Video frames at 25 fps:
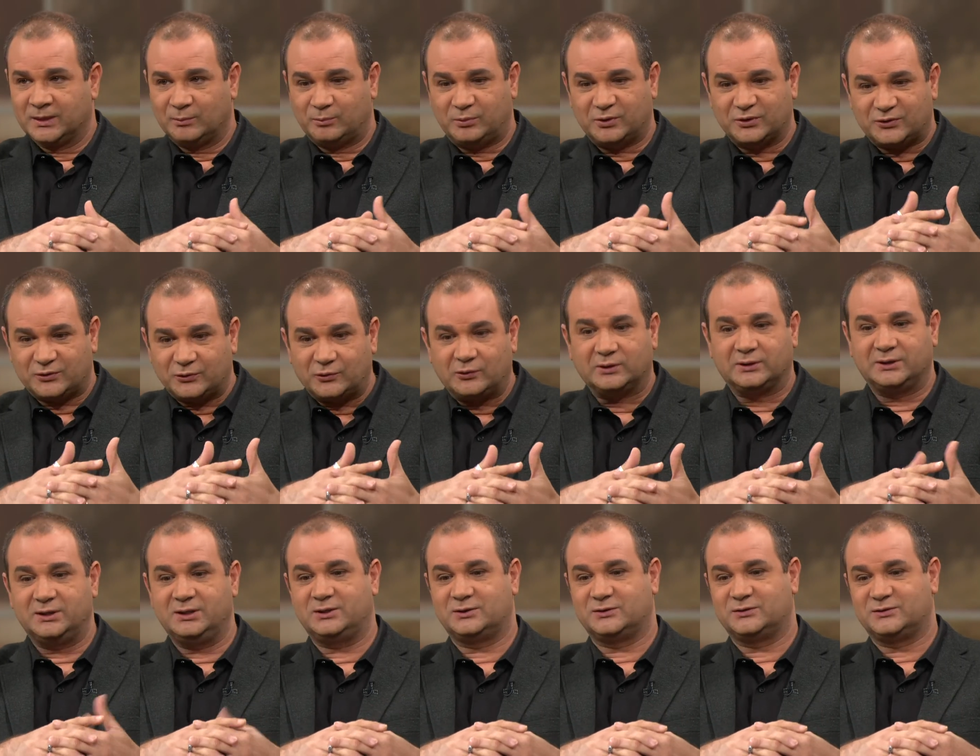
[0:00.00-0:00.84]
But their
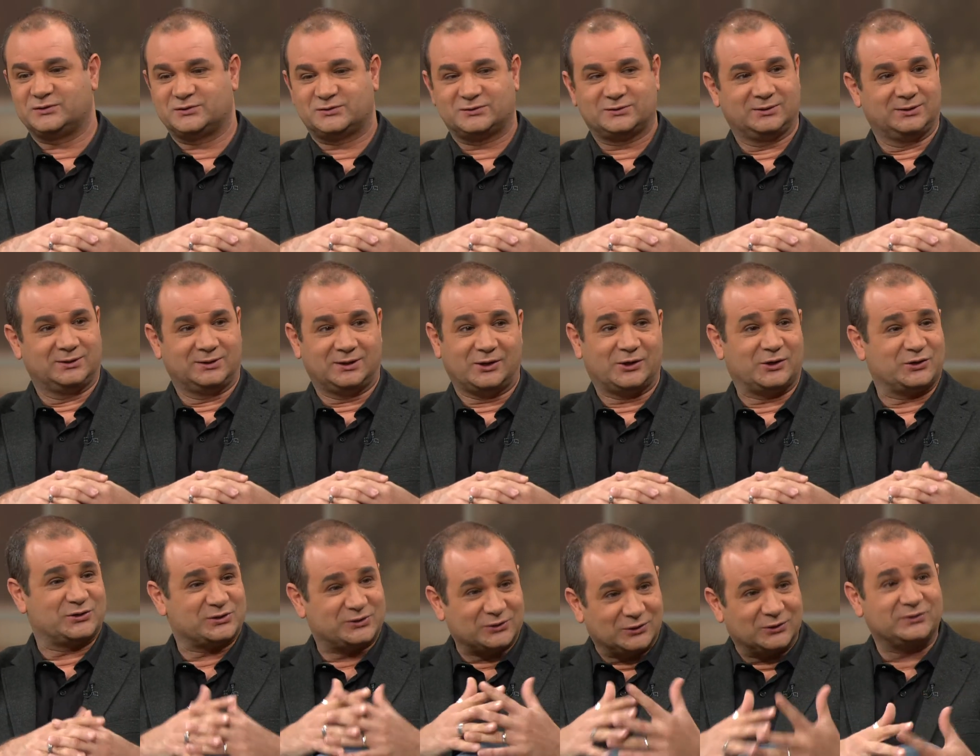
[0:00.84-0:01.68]
leaders are
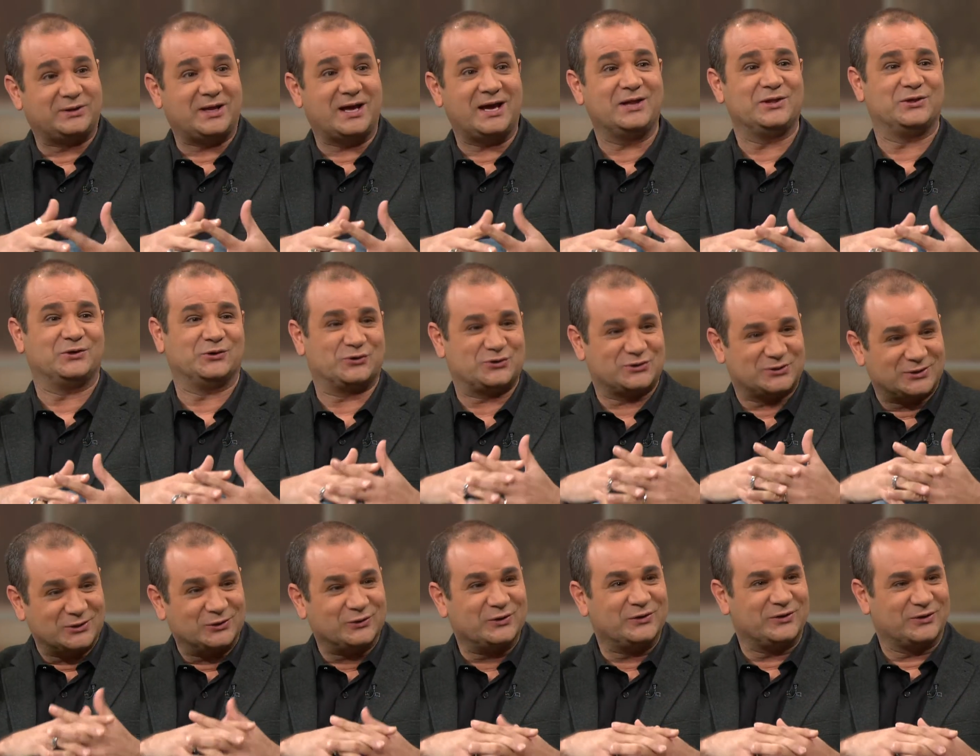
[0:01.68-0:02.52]
still dead. They're
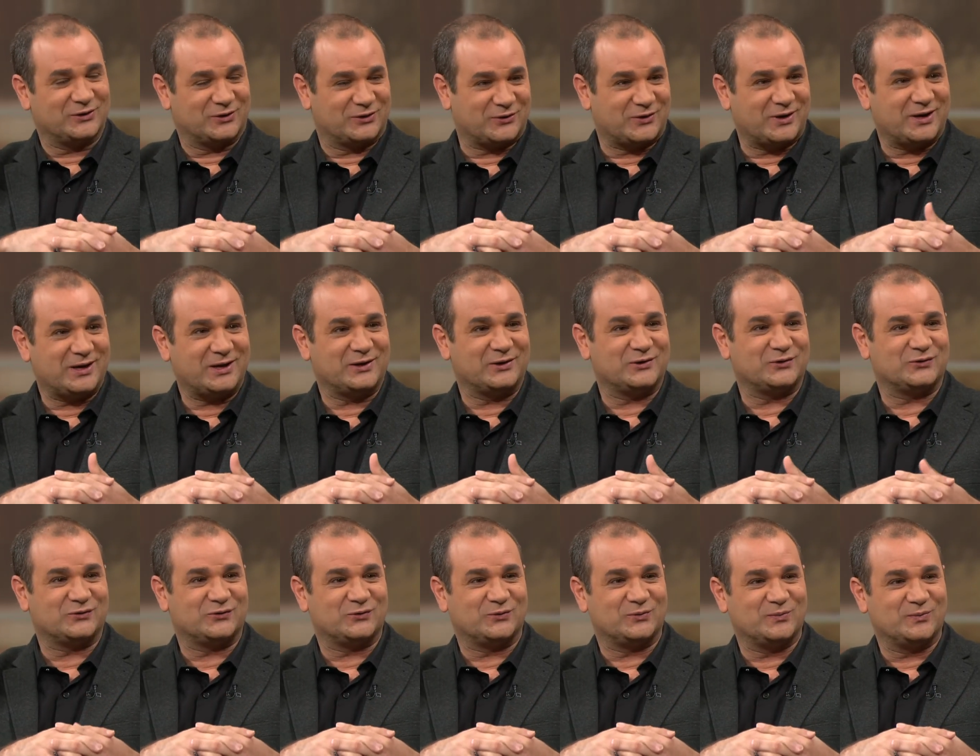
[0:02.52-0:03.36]
still in the
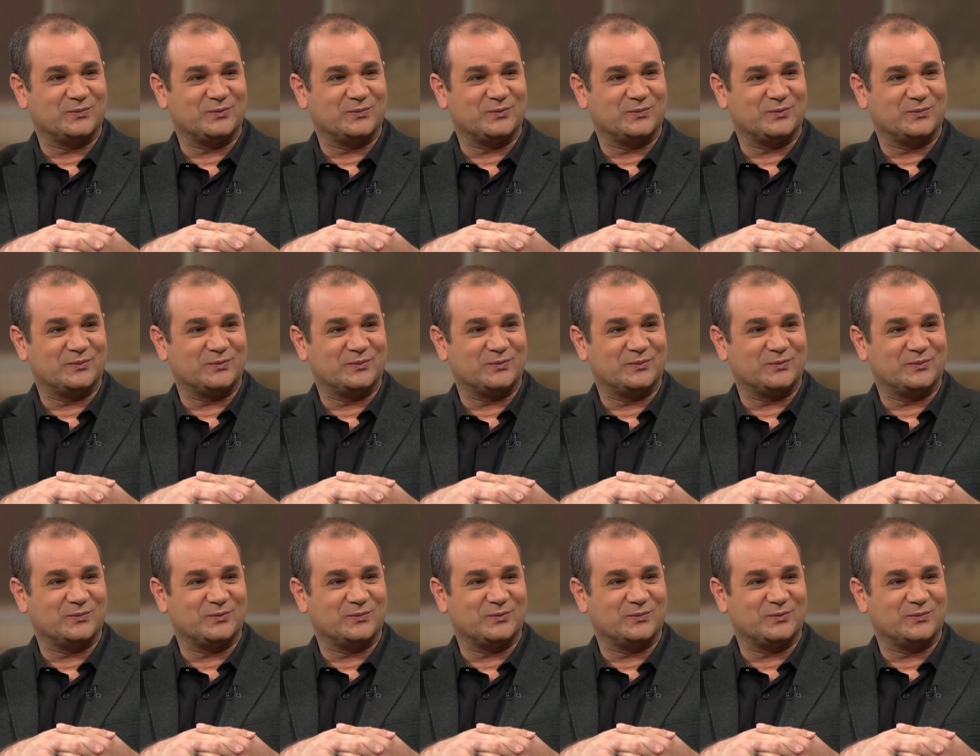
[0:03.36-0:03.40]
grave.